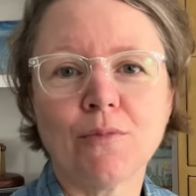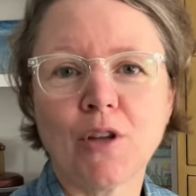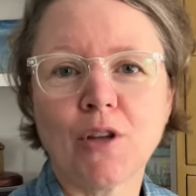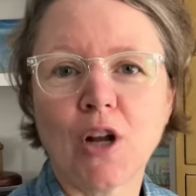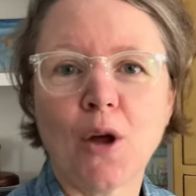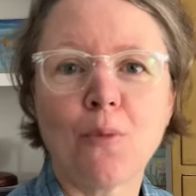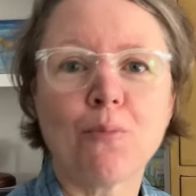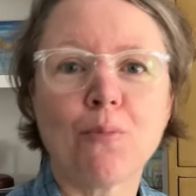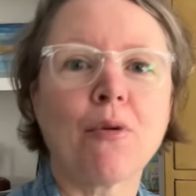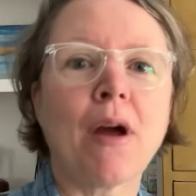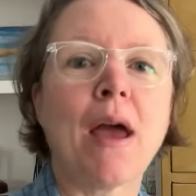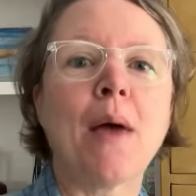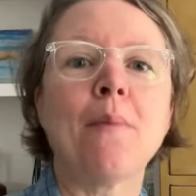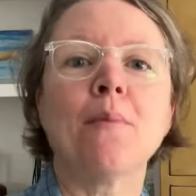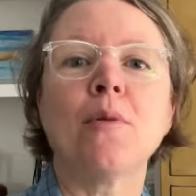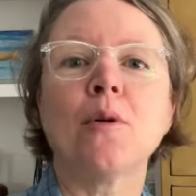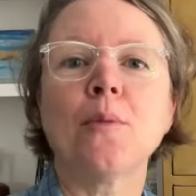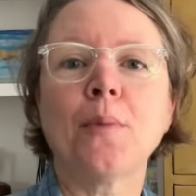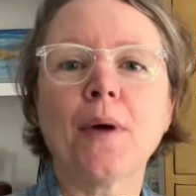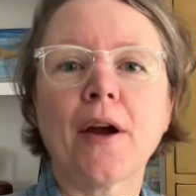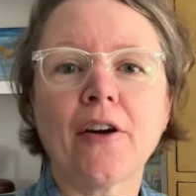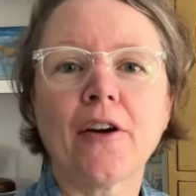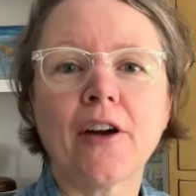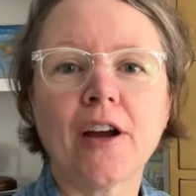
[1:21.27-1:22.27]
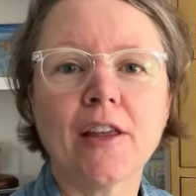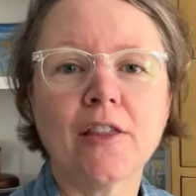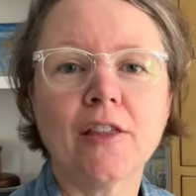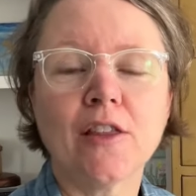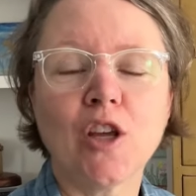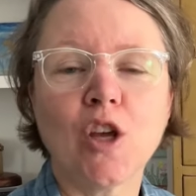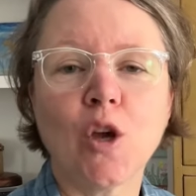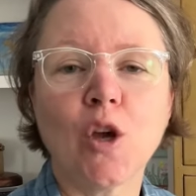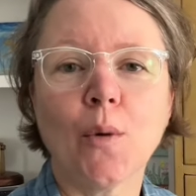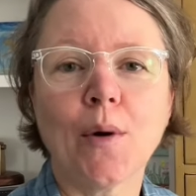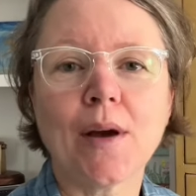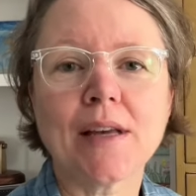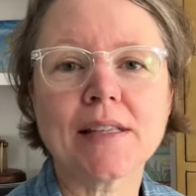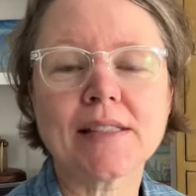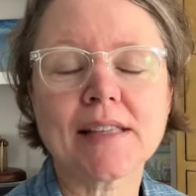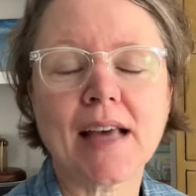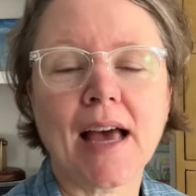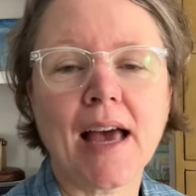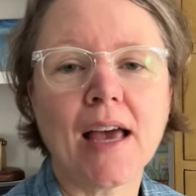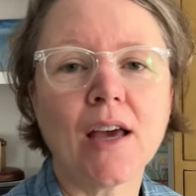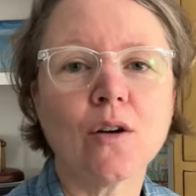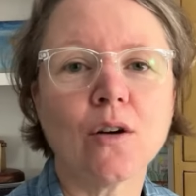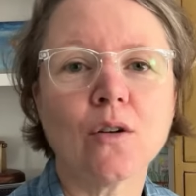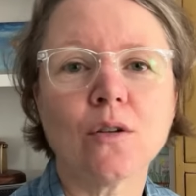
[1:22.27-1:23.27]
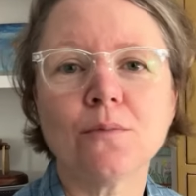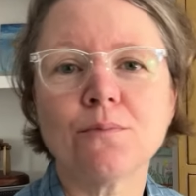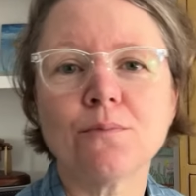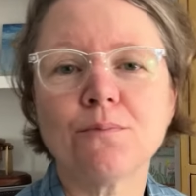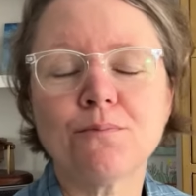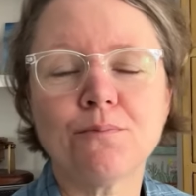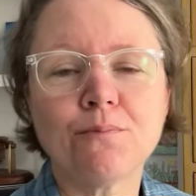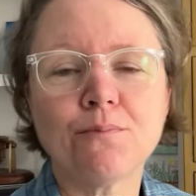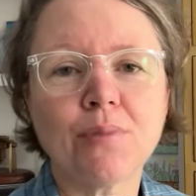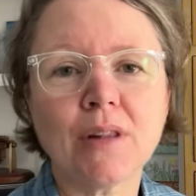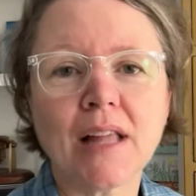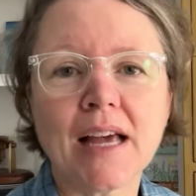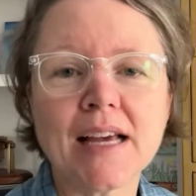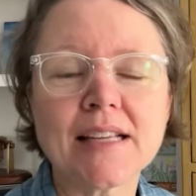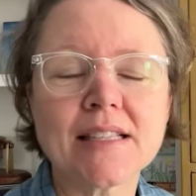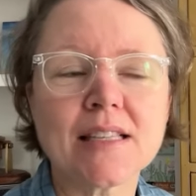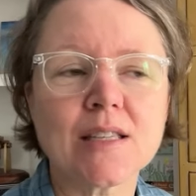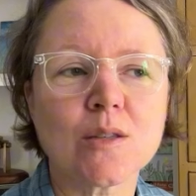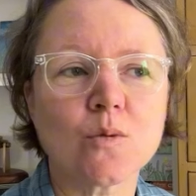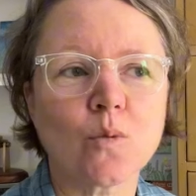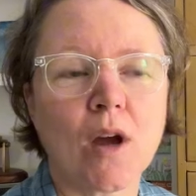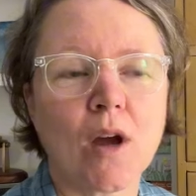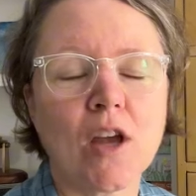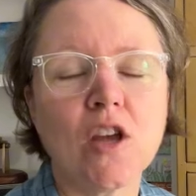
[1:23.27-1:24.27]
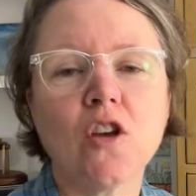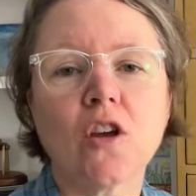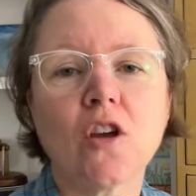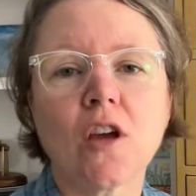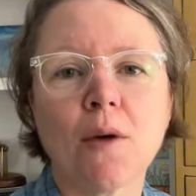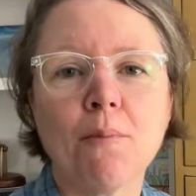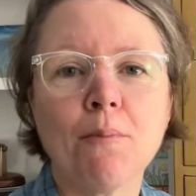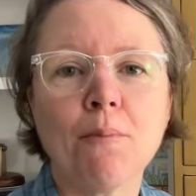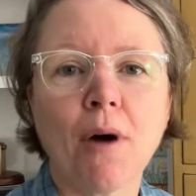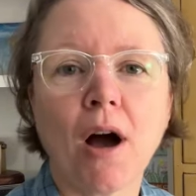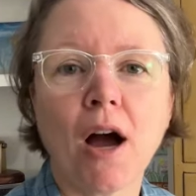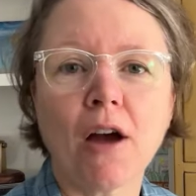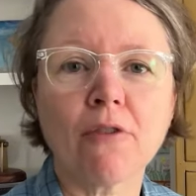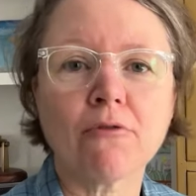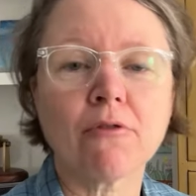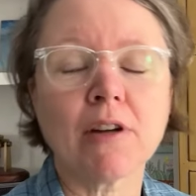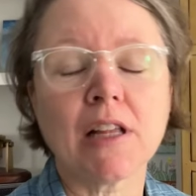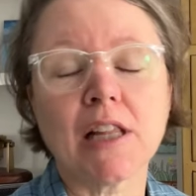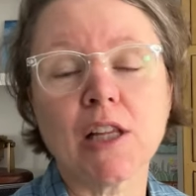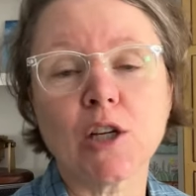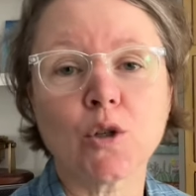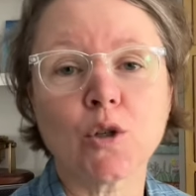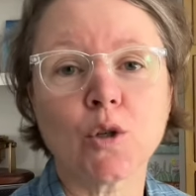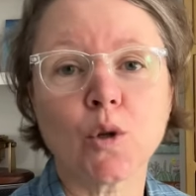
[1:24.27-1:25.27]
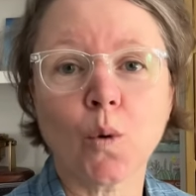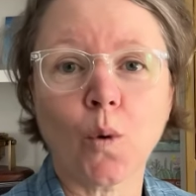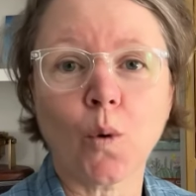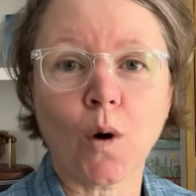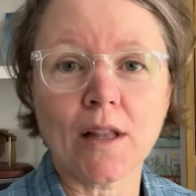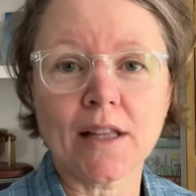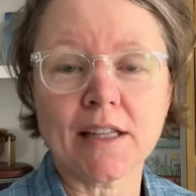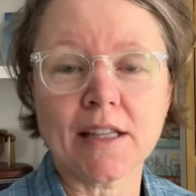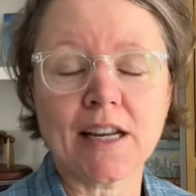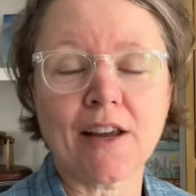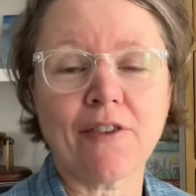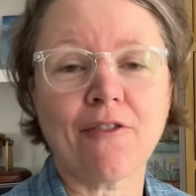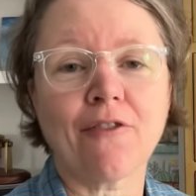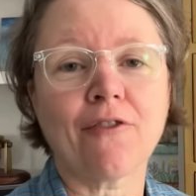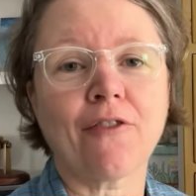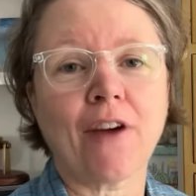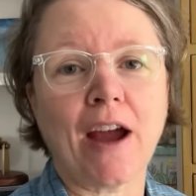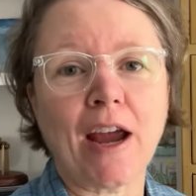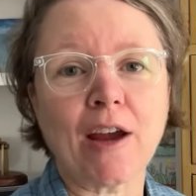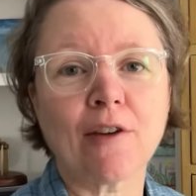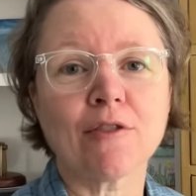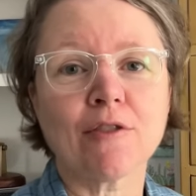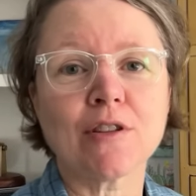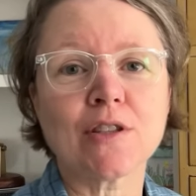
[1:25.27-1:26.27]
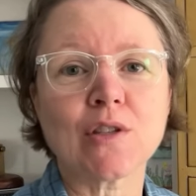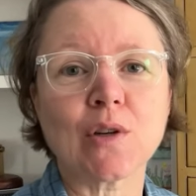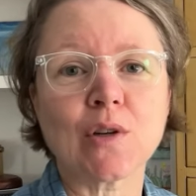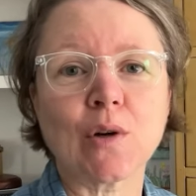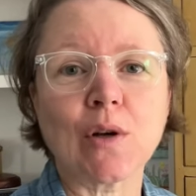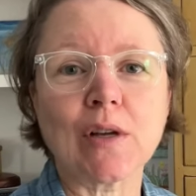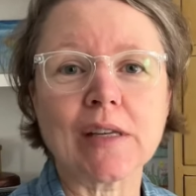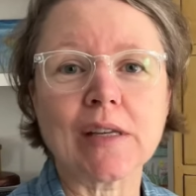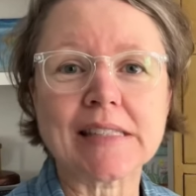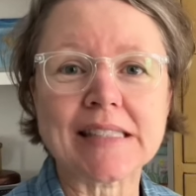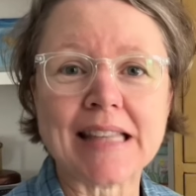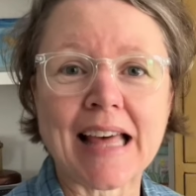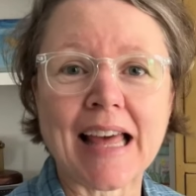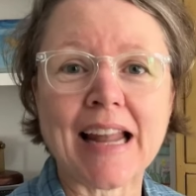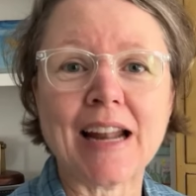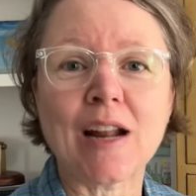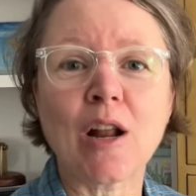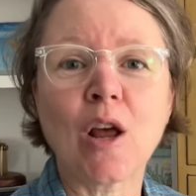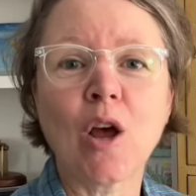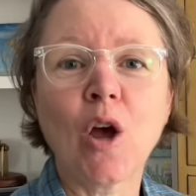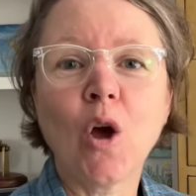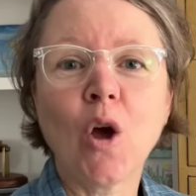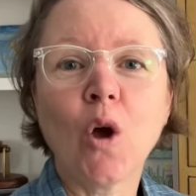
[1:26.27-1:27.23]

Brambleberry in the USA, or places where you can buy really good quality fragrance oils that